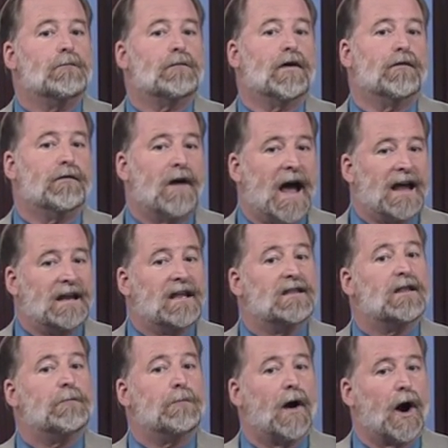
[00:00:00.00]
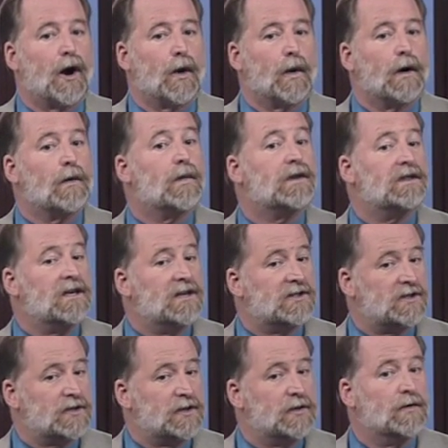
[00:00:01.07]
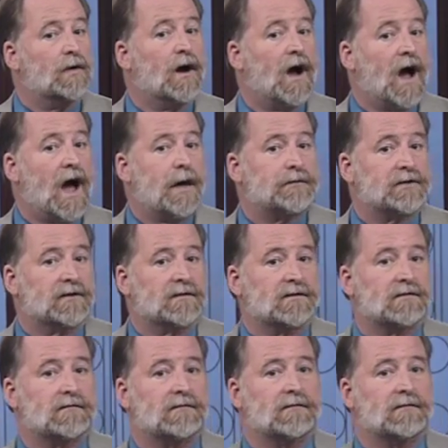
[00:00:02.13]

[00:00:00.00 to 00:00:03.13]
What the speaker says: providing the borrower with these two options.